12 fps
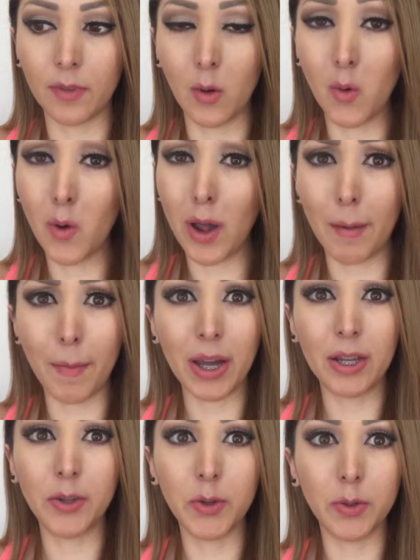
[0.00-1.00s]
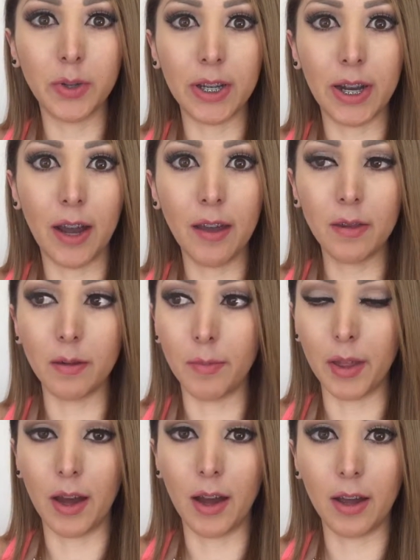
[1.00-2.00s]
who am I to deny
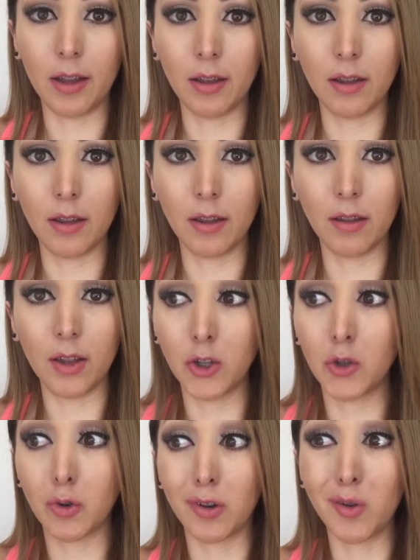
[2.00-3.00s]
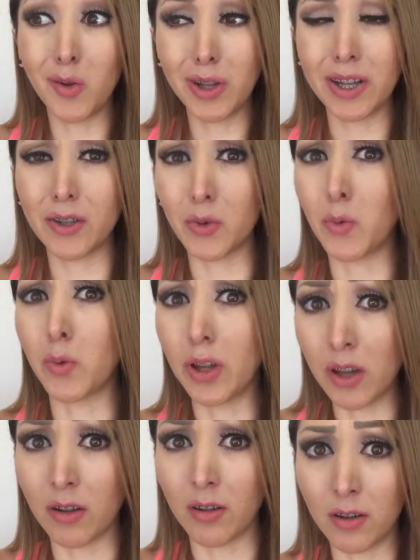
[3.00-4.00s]
them that? The struggle is
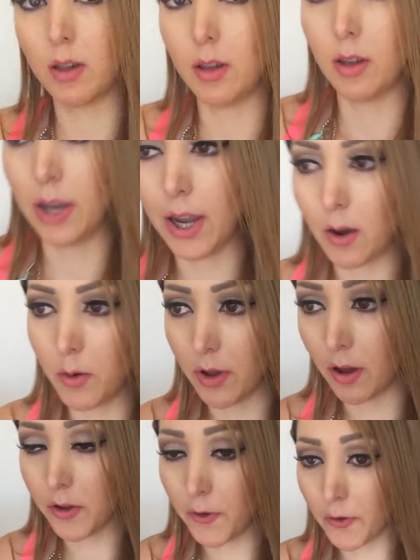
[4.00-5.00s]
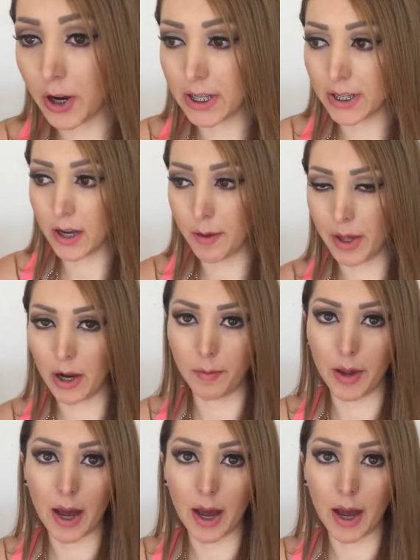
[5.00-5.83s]
real. Now with all the free time that I'm